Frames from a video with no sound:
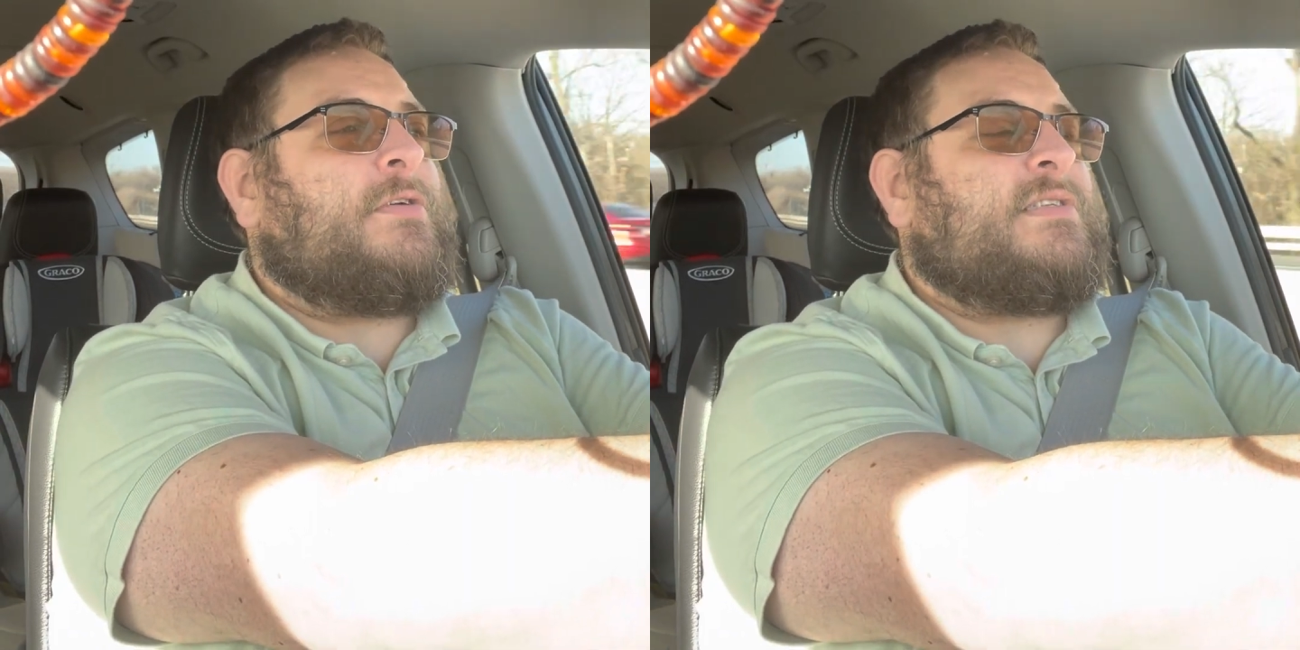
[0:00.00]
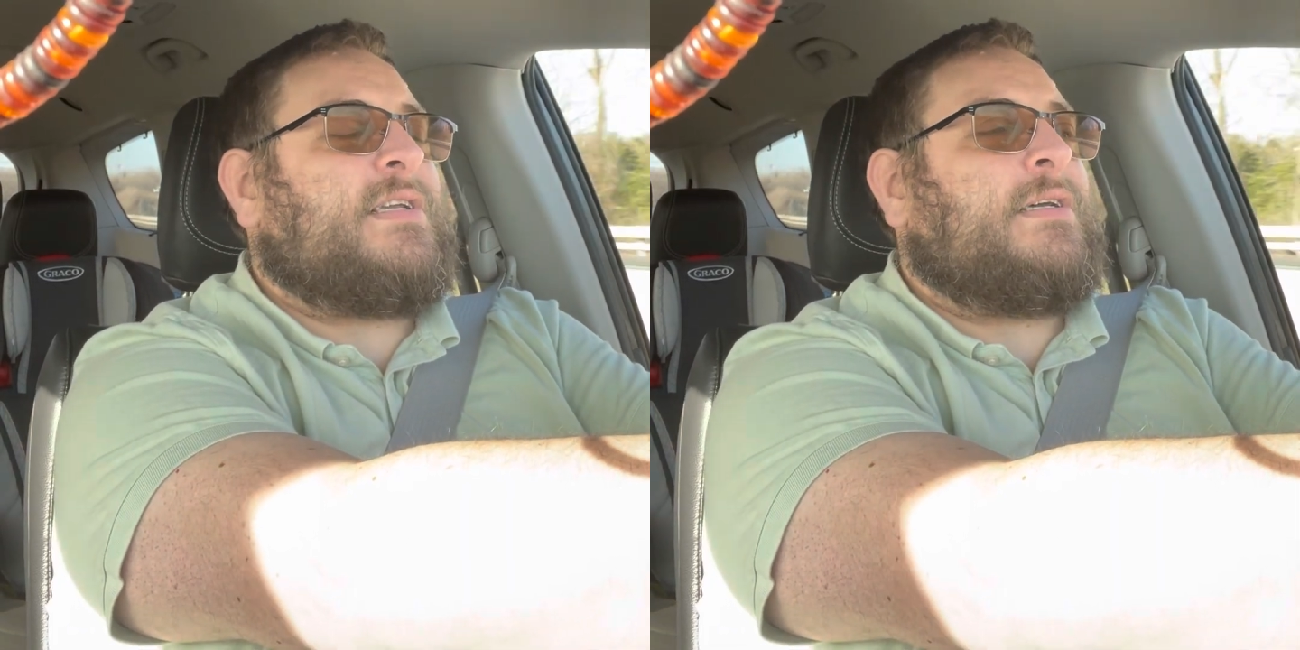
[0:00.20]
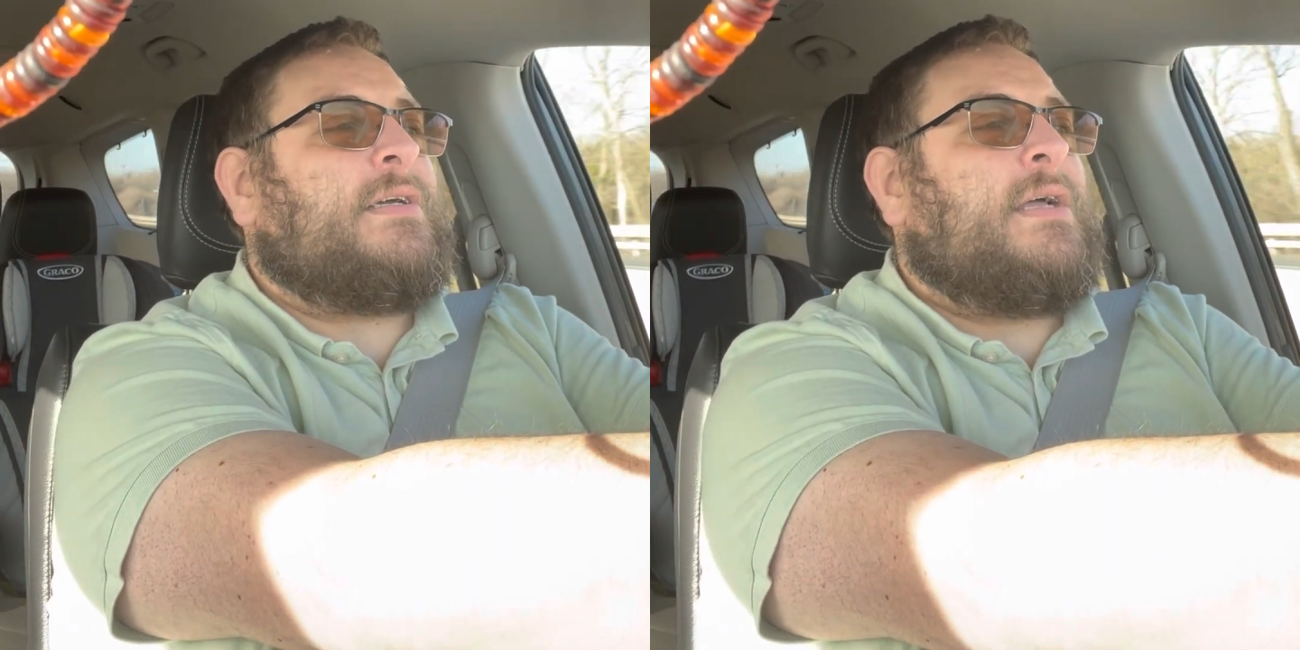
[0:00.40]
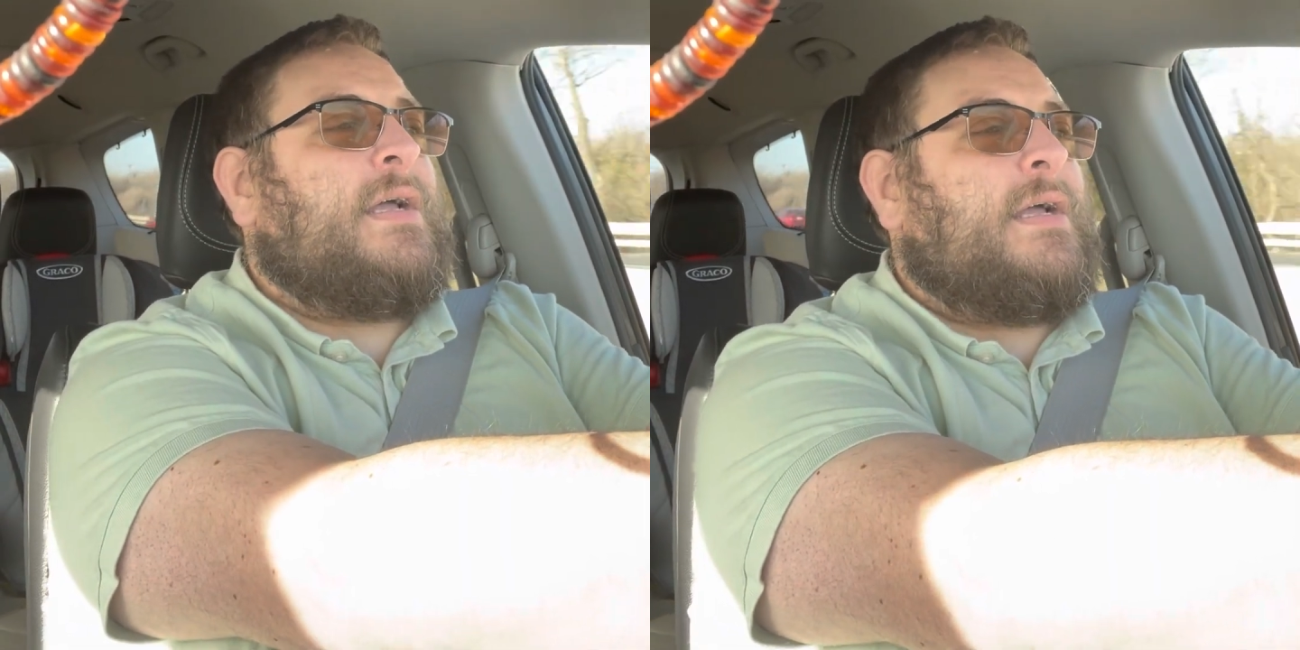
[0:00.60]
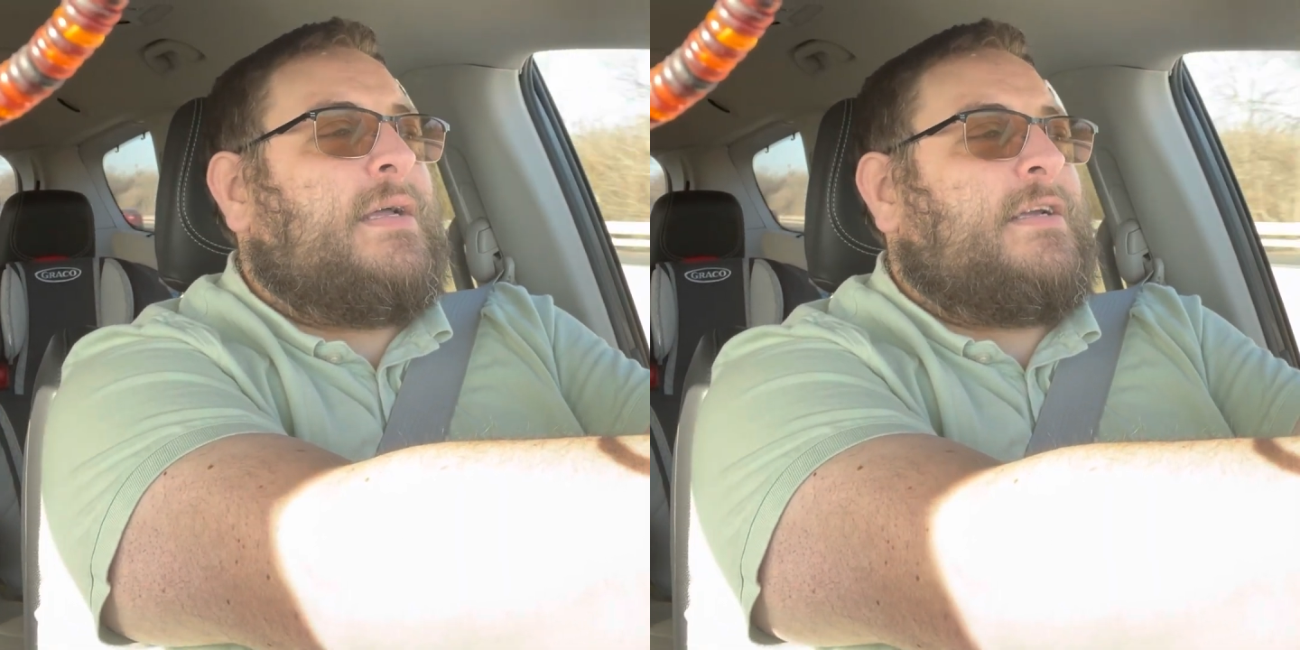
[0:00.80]
There's a
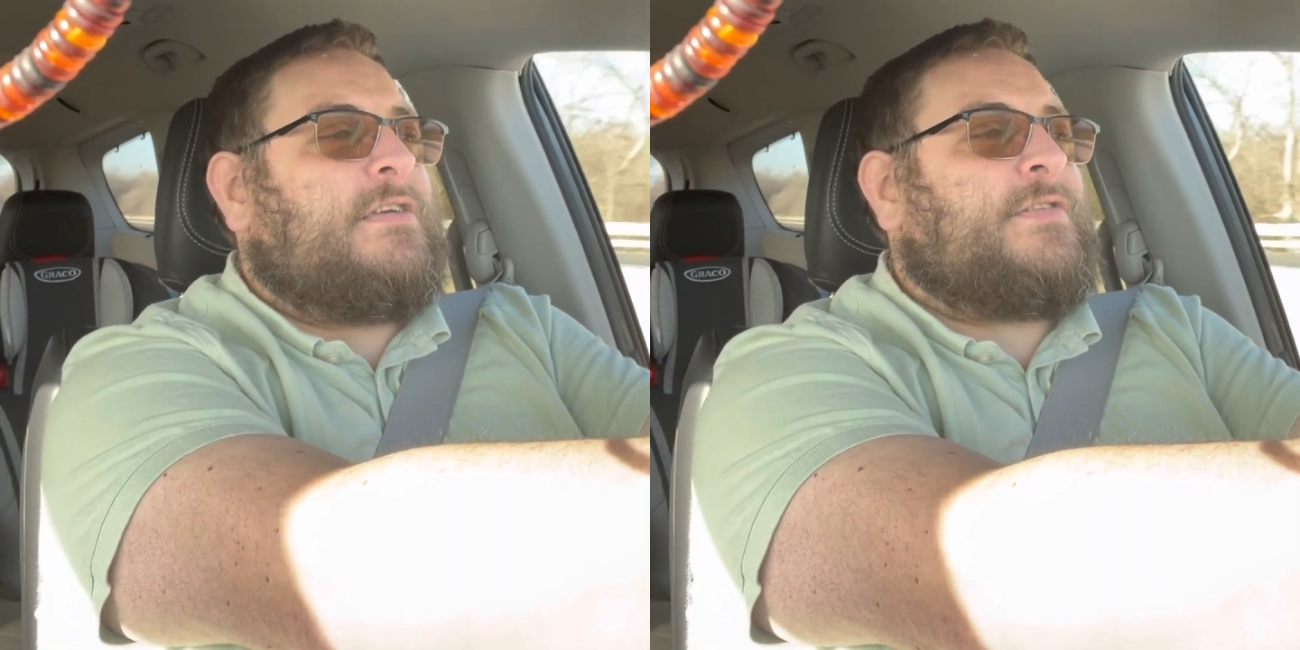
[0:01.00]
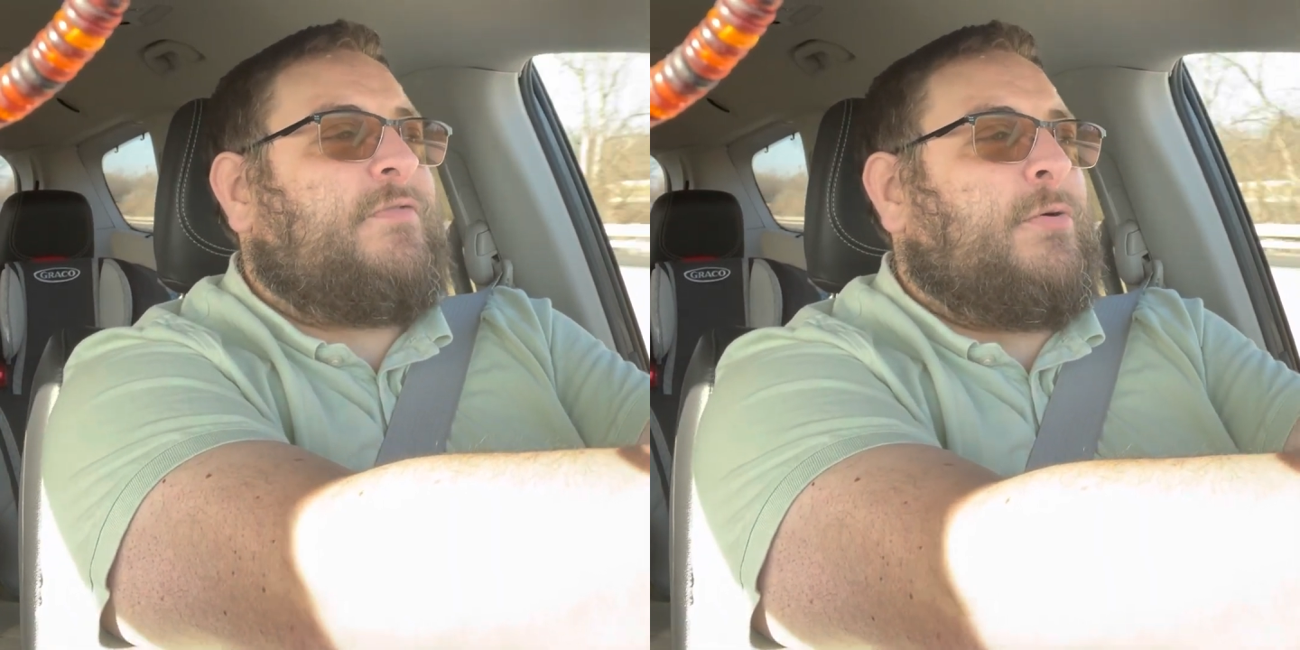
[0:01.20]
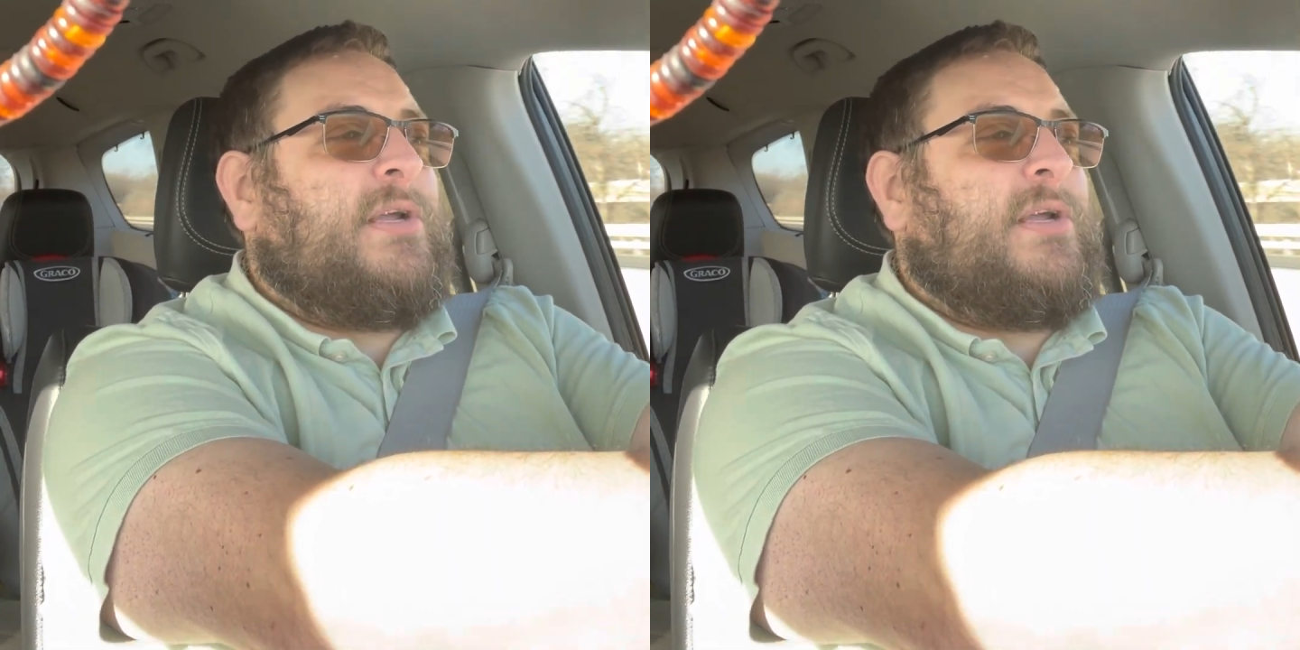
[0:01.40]
few